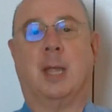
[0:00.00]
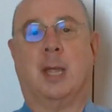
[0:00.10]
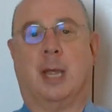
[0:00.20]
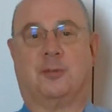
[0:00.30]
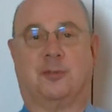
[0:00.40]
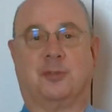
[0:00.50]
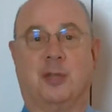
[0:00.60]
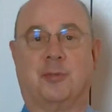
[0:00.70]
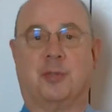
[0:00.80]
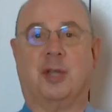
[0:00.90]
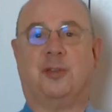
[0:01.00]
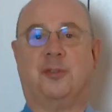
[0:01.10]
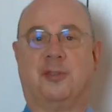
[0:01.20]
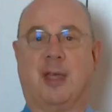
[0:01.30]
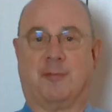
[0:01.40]
Exercise
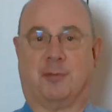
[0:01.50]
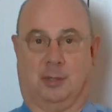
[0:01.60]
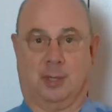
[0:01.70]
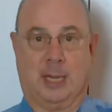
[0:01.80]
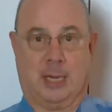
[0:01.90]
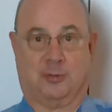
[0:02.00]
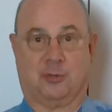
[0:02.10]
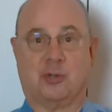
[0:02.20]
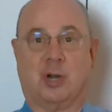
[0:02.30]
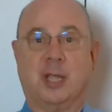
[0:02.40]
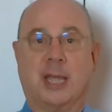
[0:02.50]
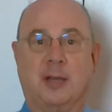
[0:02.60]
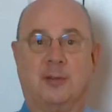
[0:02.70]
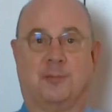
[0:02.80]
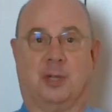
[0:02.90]
37 is a
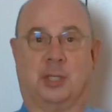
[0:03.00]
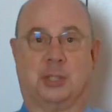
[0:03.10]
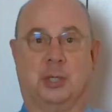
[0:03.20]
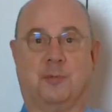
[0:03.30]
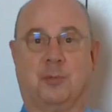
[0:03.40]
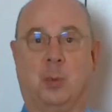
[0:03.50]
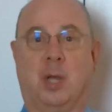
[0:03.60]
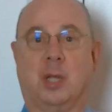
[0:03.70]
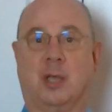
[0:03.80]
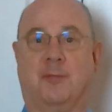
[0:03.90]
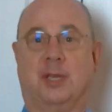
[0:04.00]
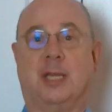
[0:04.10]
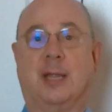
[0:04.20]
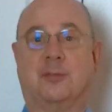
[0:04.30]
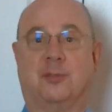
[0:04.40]
truncated version of the work covered
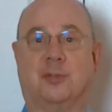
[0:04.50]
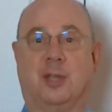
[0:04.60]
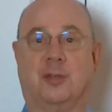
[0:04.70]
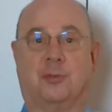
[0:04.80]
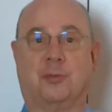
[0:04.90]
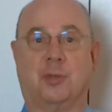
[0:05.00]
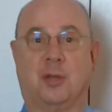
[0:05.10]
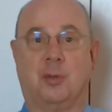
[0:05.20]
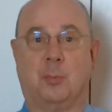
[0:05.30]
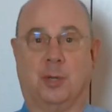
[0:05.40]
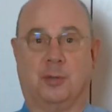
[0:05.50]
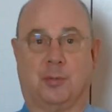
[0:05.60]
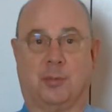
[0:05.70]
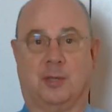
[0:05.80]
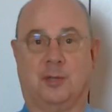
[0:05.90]
in exercises 31 to
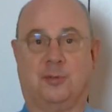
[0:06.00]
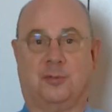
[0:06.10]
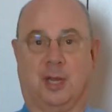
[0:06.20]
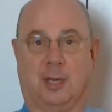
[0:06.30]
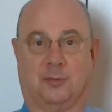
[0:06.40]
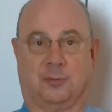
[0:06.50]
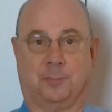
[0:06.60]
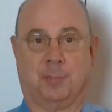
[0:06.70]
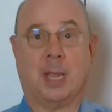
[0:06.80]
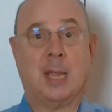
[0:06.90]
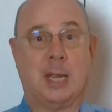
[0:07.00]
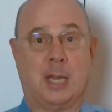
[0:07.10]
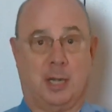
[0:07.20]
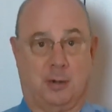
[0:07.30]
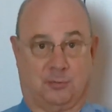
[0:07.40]
36.
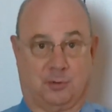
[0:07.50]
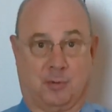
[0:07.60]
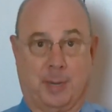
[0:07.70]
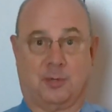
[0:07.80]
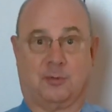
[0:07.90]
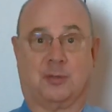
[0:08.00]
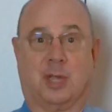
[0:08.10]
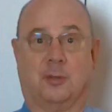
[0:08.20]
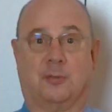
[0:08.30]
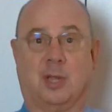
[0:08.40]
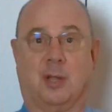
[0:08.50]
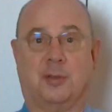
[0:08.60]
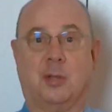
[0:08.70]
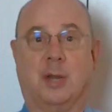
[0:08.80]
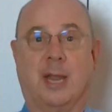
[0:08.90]
Here is the chromatic scale
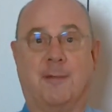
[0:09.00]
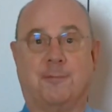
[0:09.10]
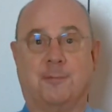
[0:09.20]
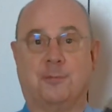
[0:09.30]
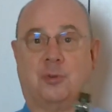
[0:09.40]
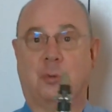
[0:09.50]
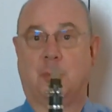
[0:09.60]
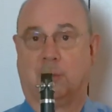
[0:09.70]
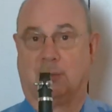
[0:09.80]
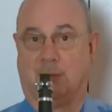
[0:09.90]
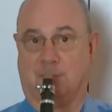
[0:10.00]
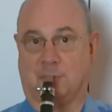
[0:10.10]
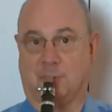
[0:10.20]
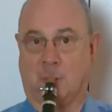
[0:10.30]
starting on F for 2 octaves.